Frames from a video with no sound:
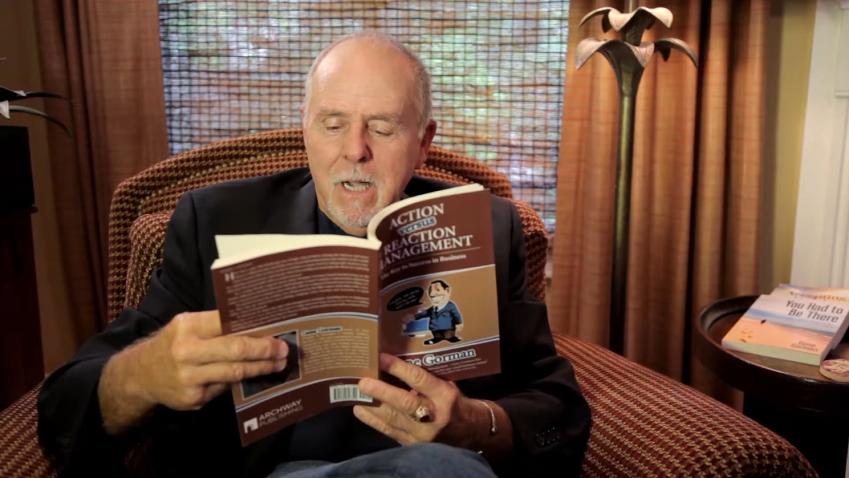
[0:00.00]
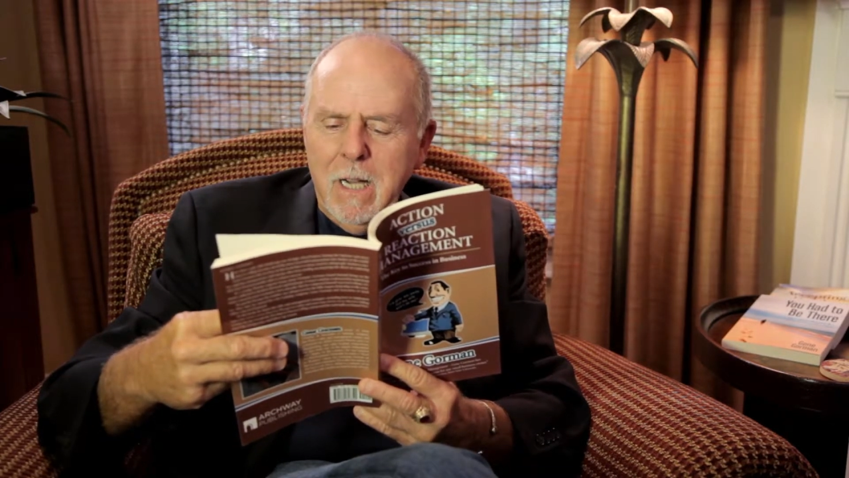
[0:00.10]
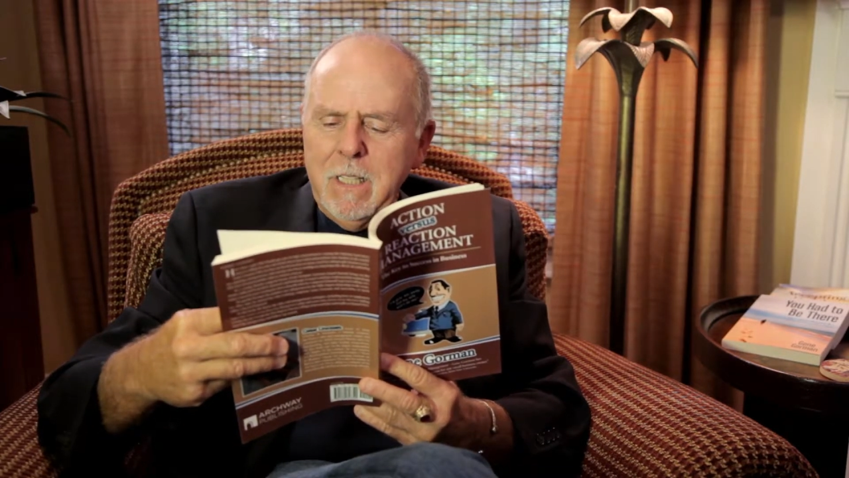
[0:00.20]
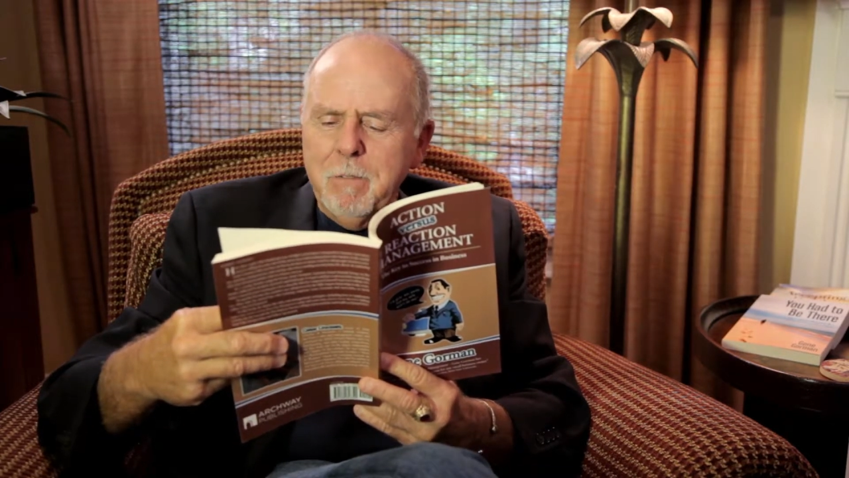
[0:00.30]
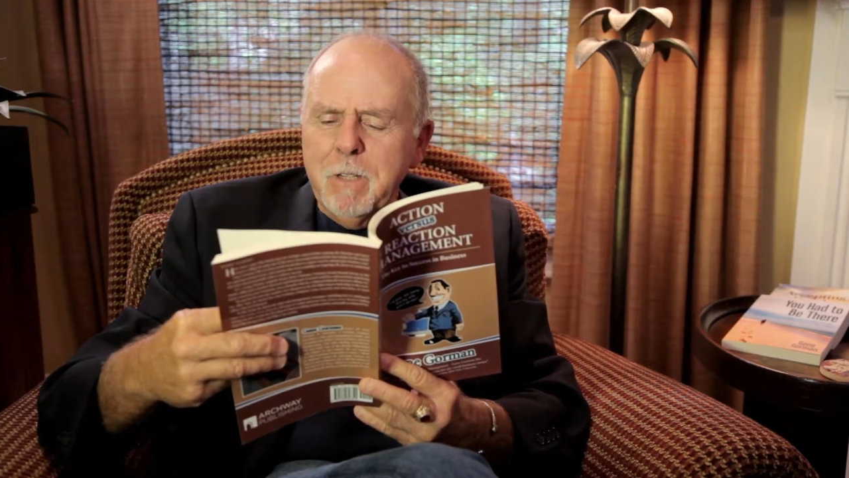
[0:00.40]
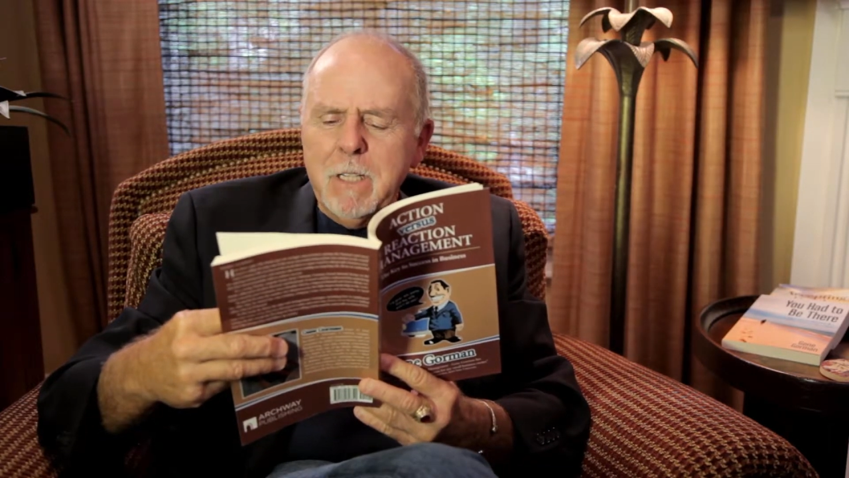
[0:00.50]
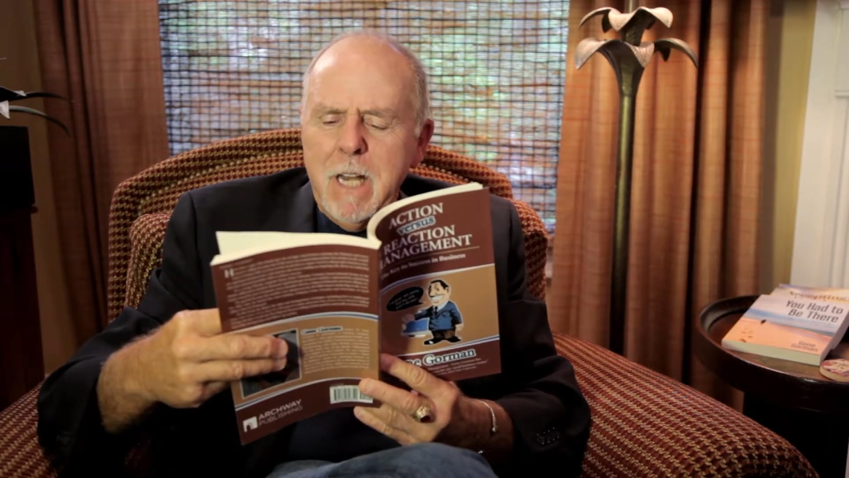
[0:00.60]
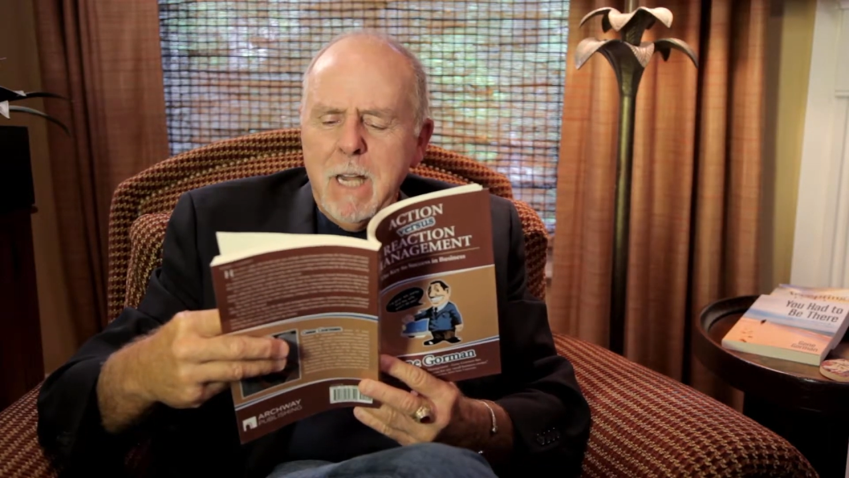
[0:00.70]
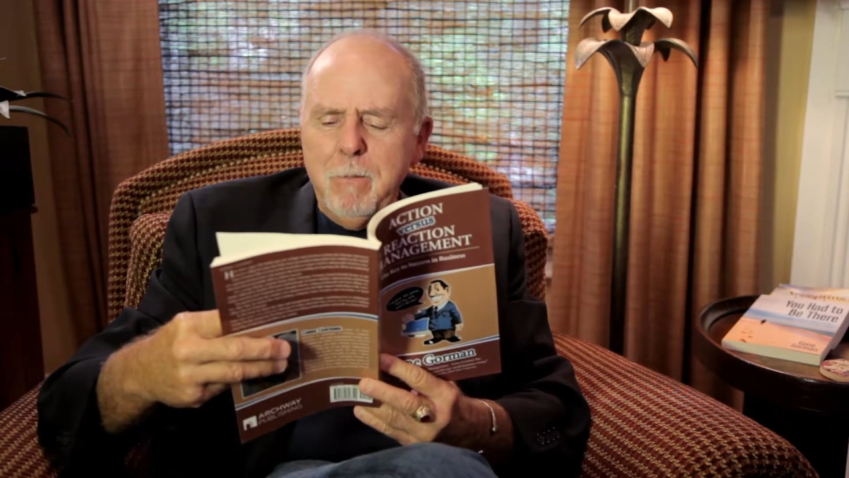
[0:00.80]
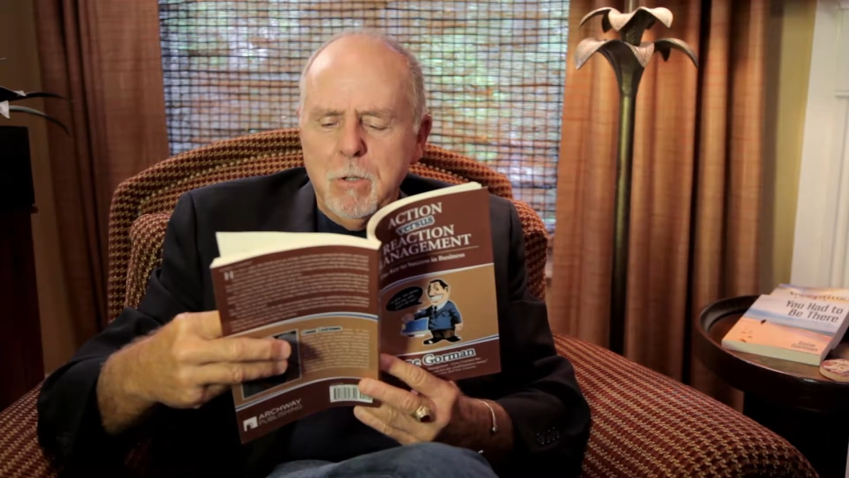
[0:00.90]
I'd given a
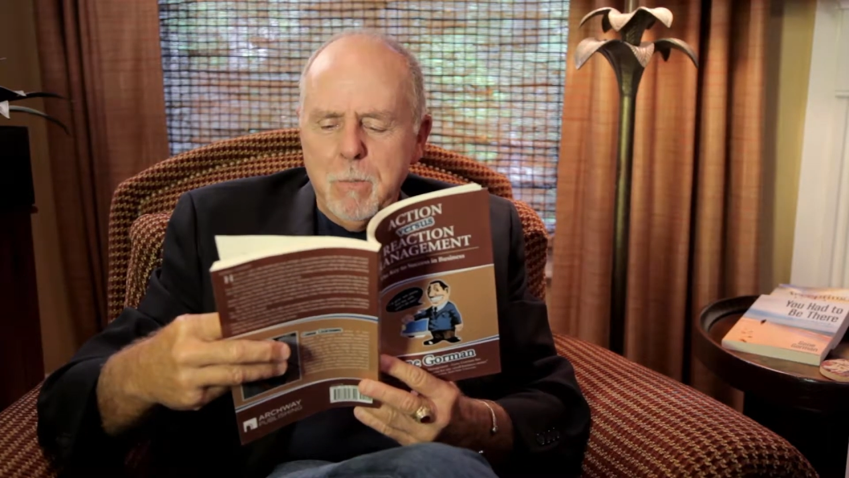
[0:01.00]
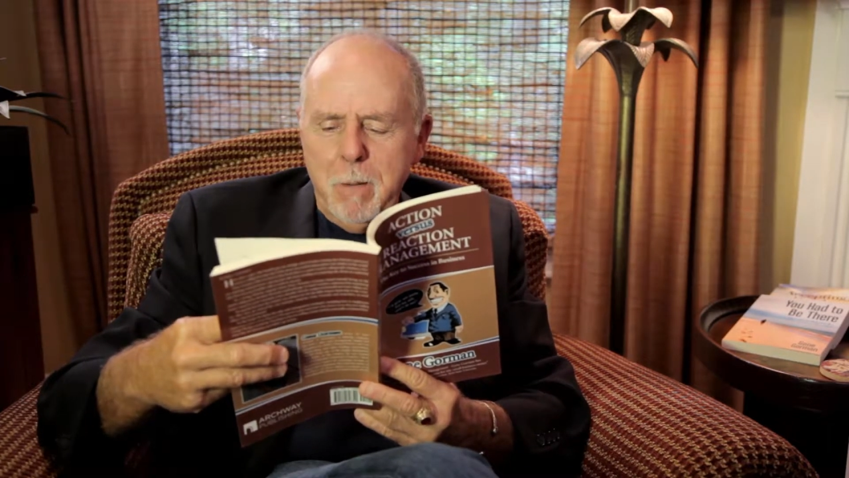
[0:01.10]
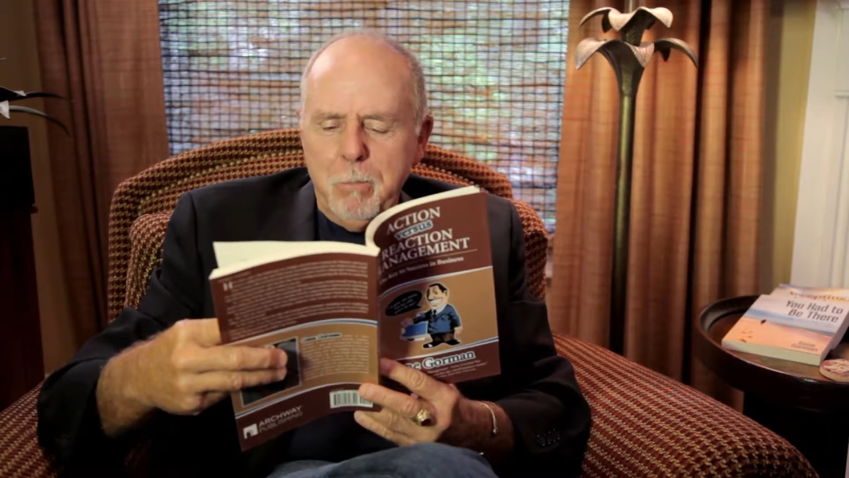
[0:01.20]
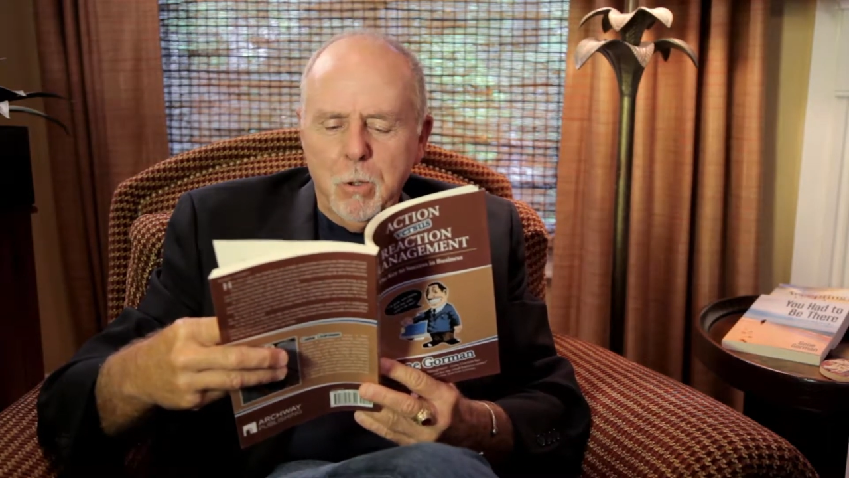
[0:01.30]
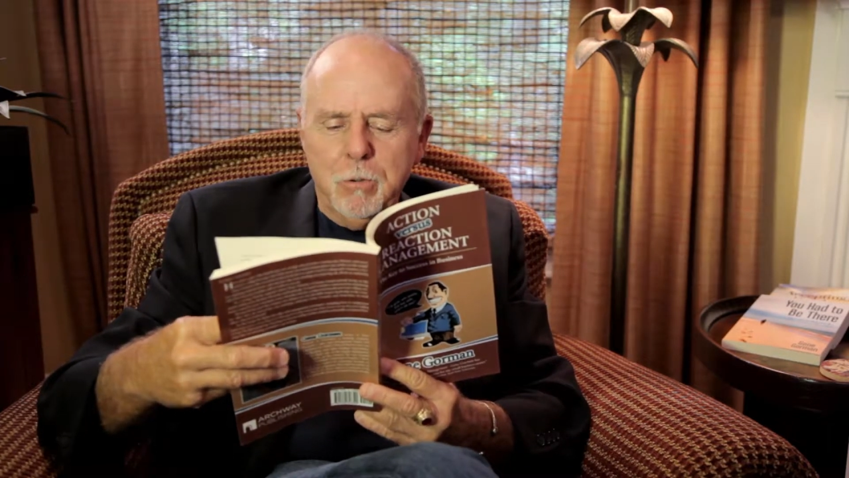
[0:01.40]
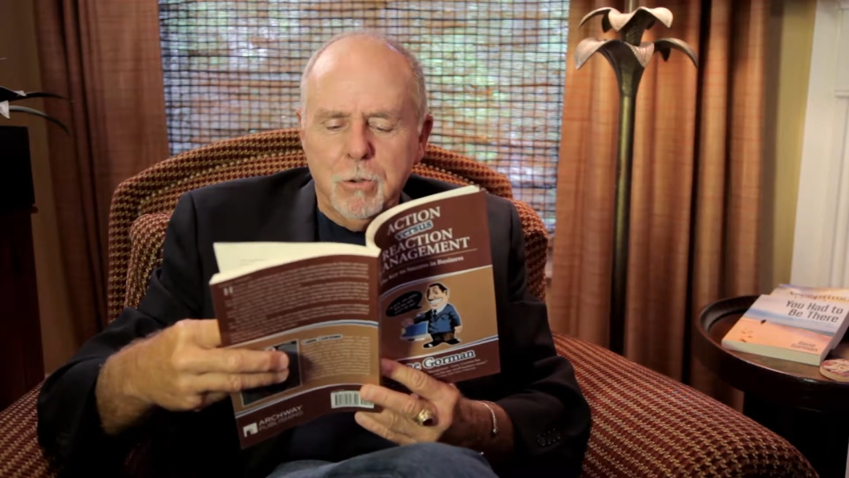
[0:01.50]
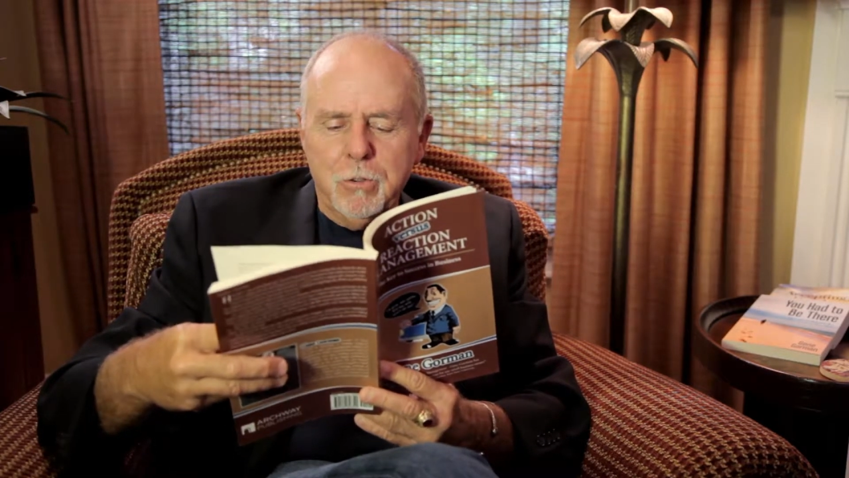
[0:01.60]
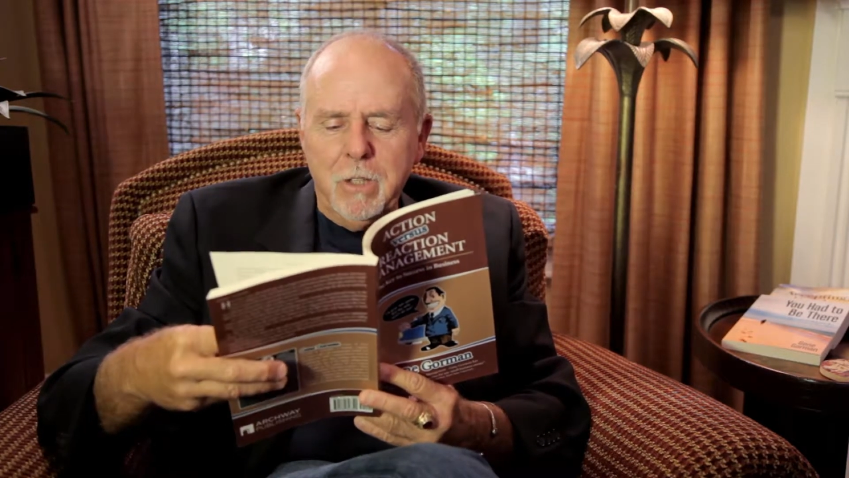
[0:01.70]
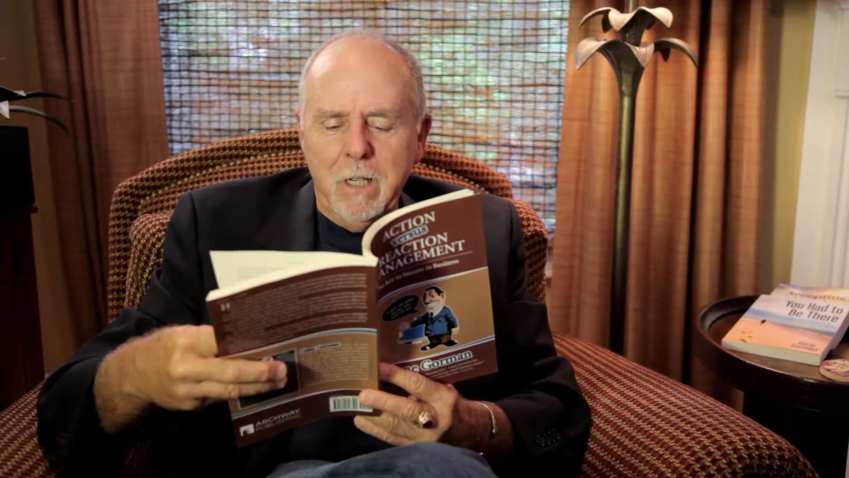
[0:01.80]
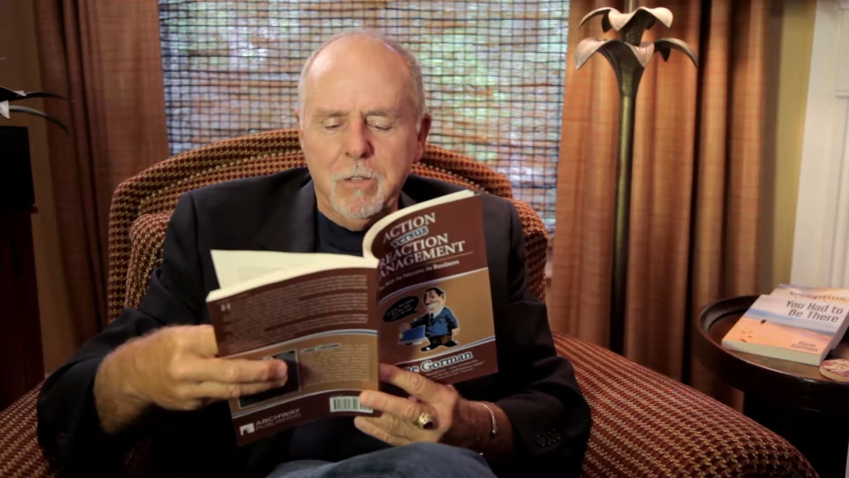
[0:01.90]
name to my personal selling